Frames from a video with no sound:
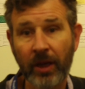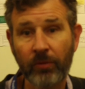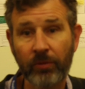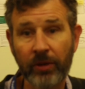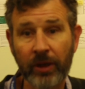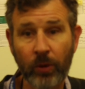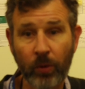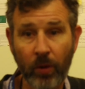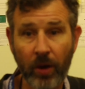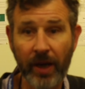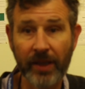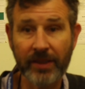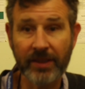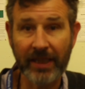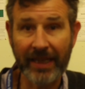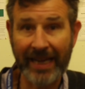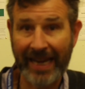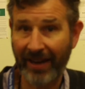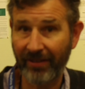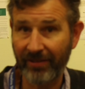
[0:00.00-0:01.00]
required
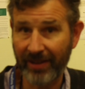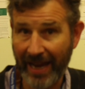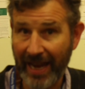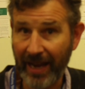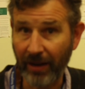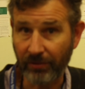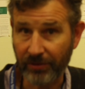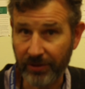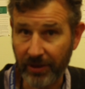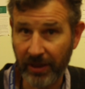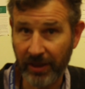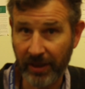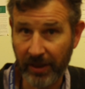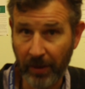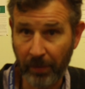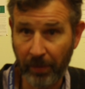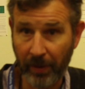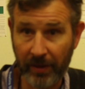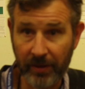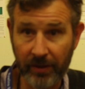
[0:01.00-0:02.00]
to carry out an
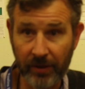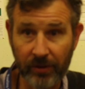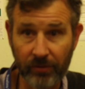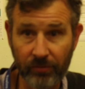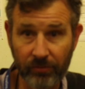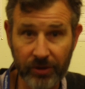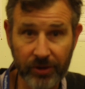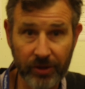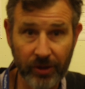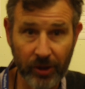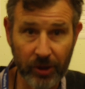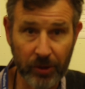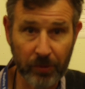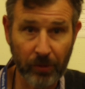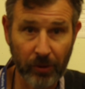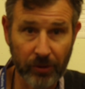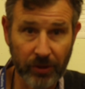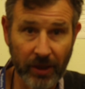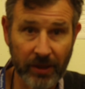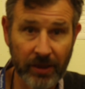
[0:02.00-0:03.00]
independent research
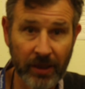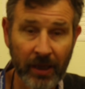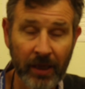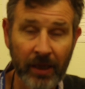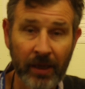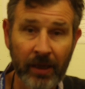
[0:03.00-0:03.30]
project.